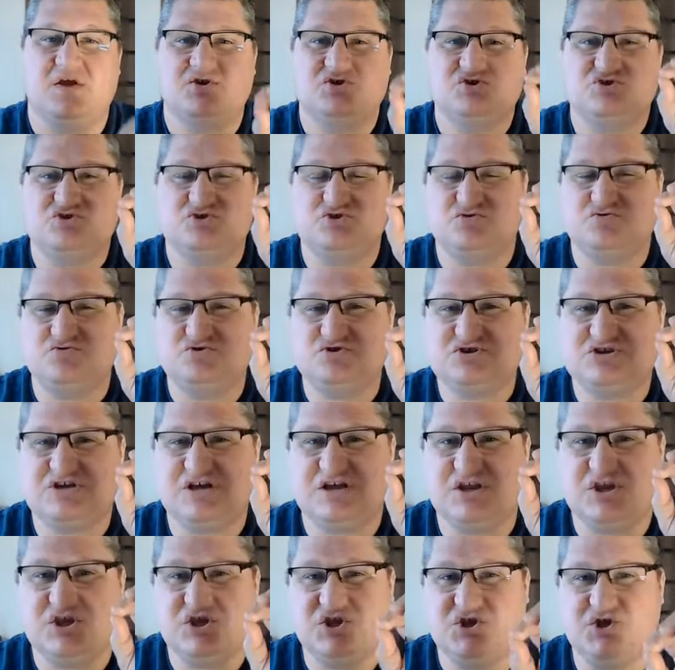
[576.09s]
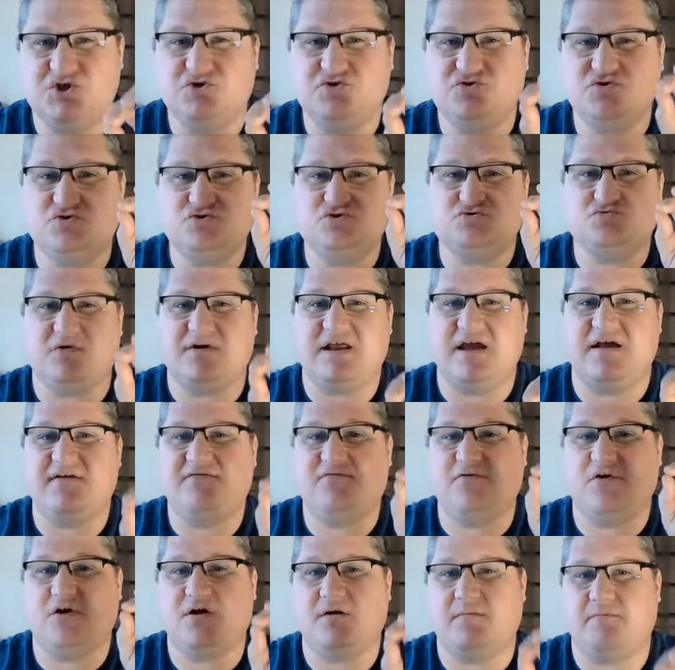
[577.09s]
students can use
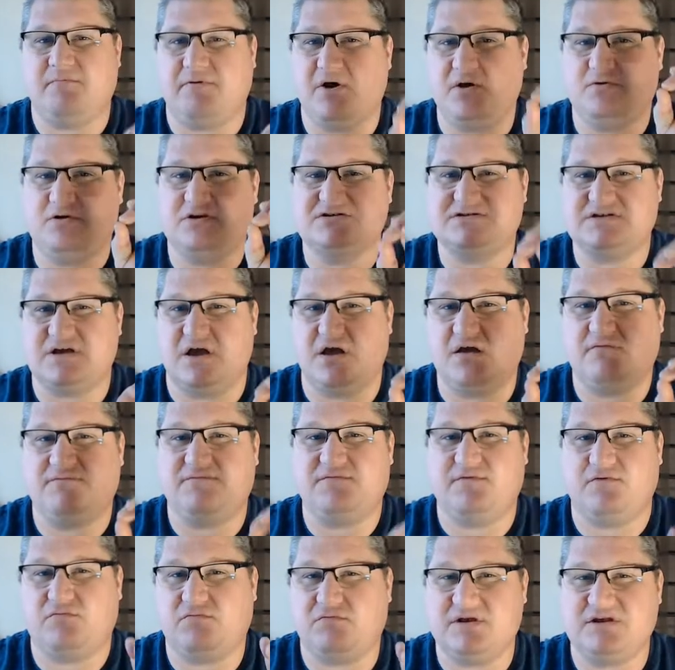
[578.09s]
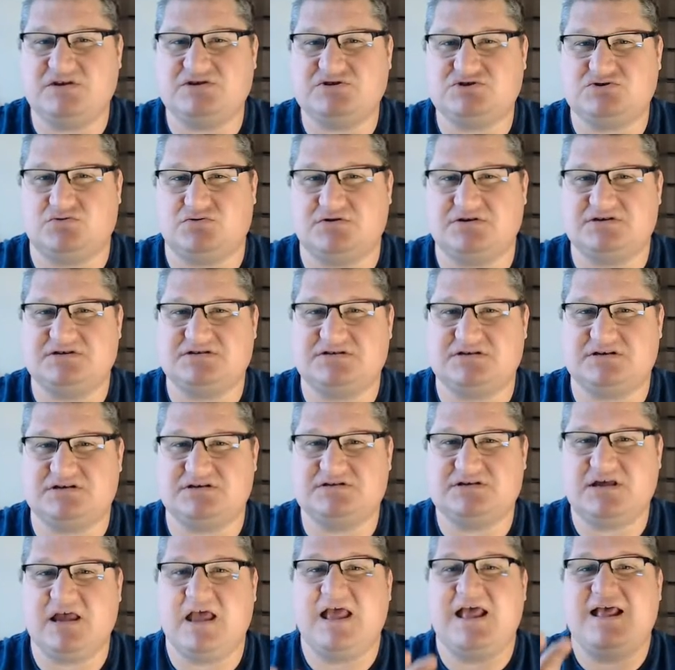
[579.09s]
whatever components of the
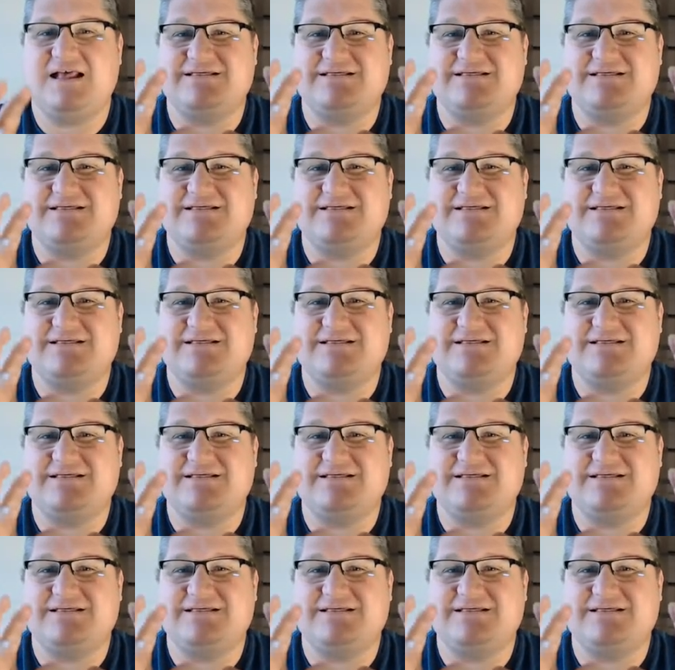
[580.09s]
resources